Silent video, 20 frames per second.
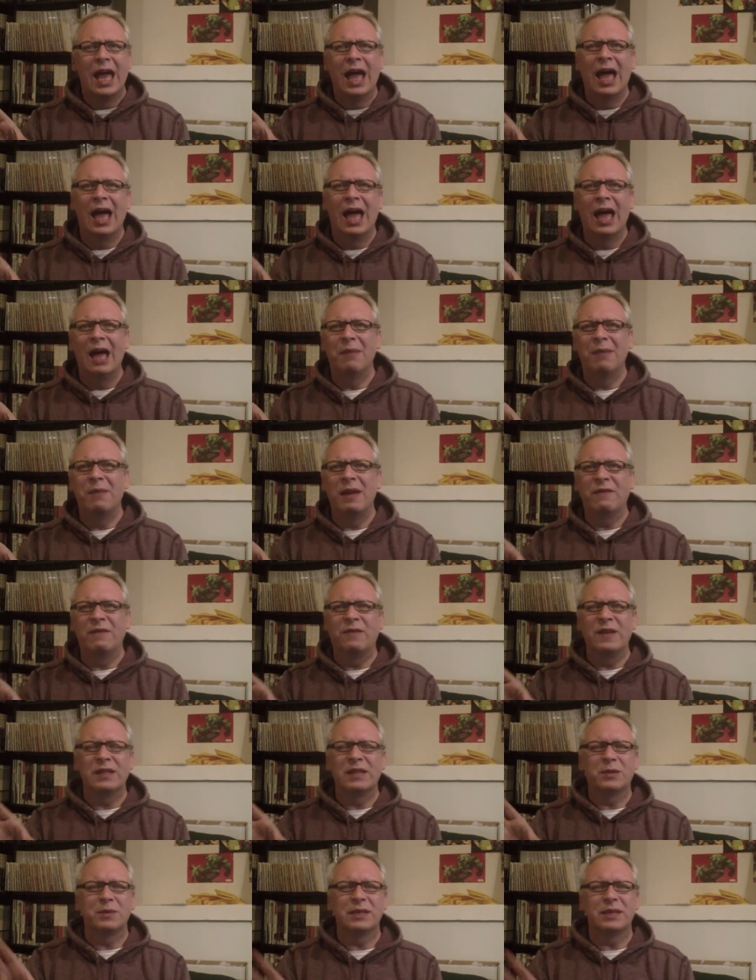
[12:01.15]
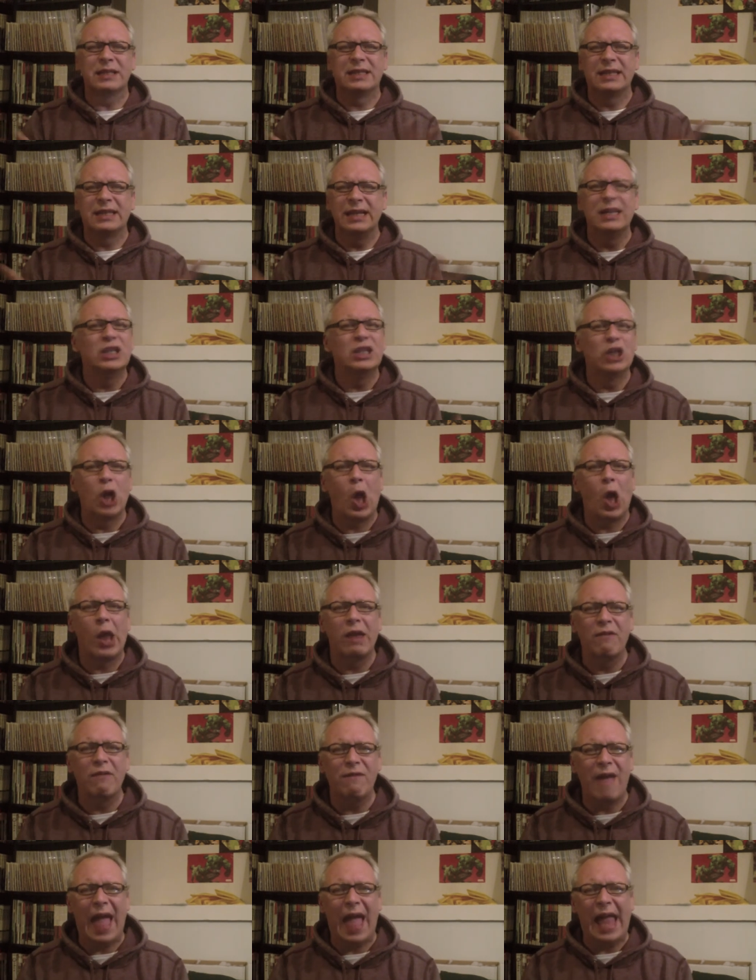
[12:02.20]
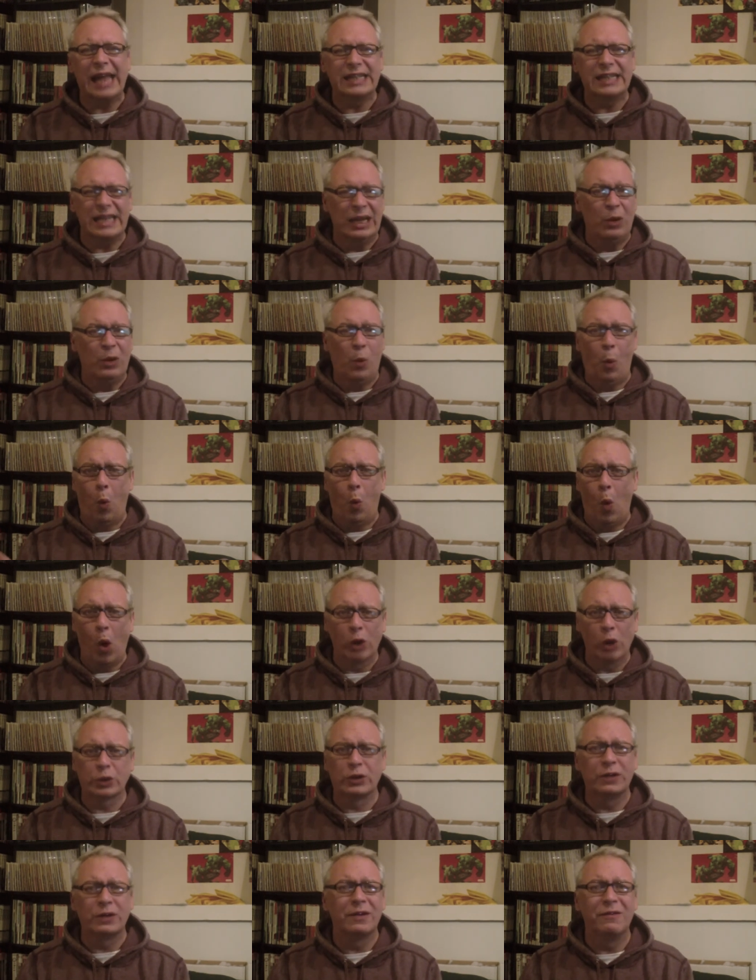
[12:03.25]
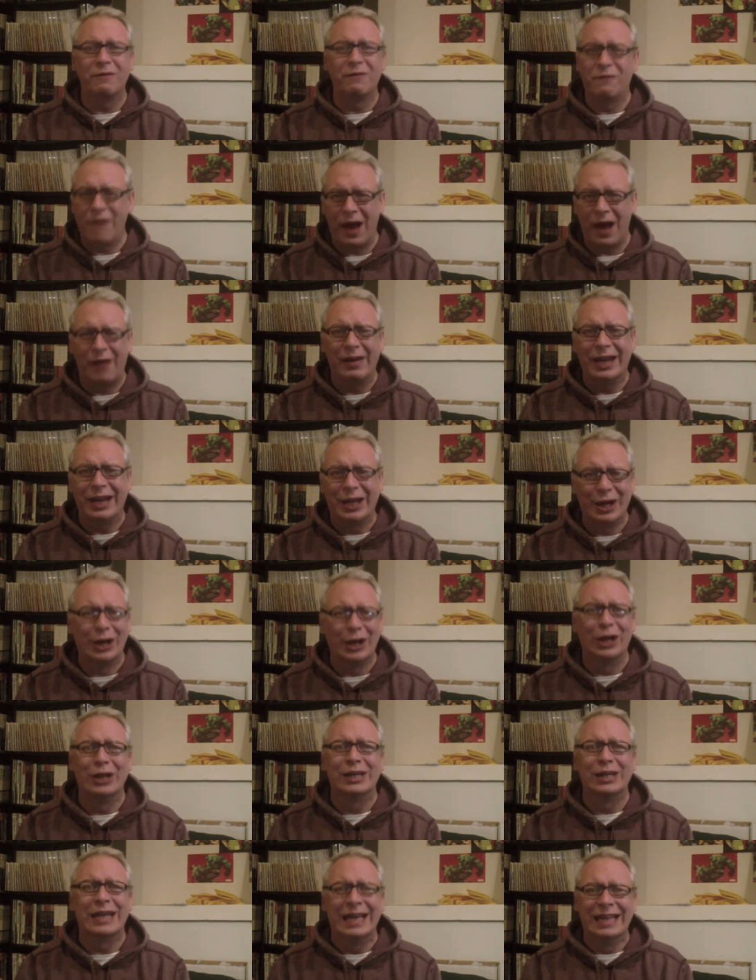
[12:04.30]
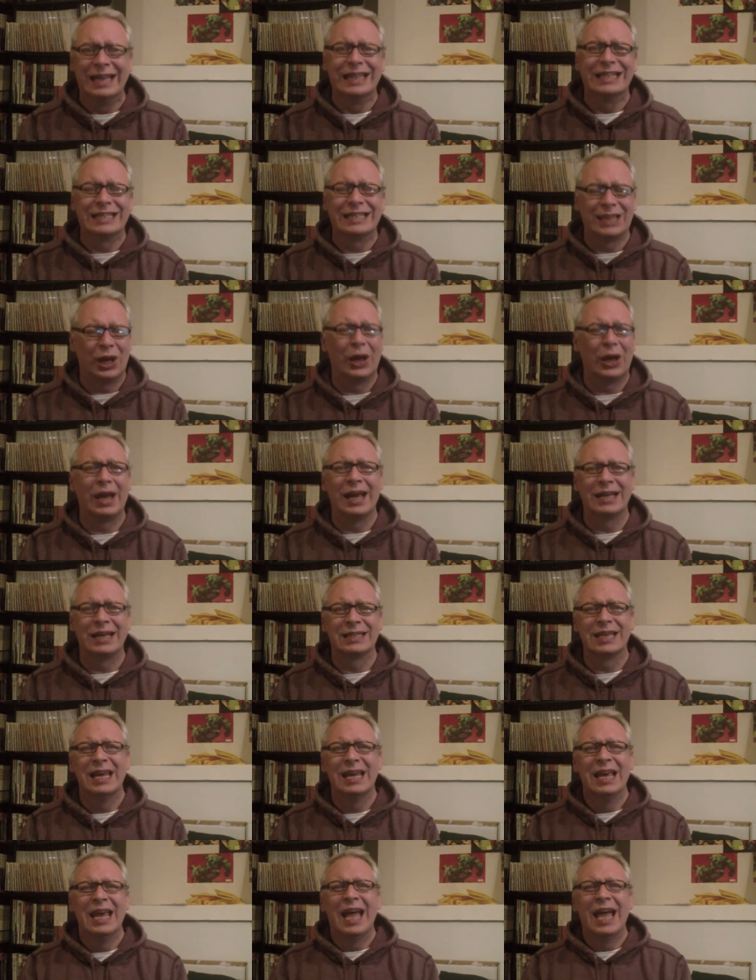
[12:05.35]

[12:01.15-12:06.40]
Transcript: Um, if this was a CGI effect, it wasn't very good in the slightest.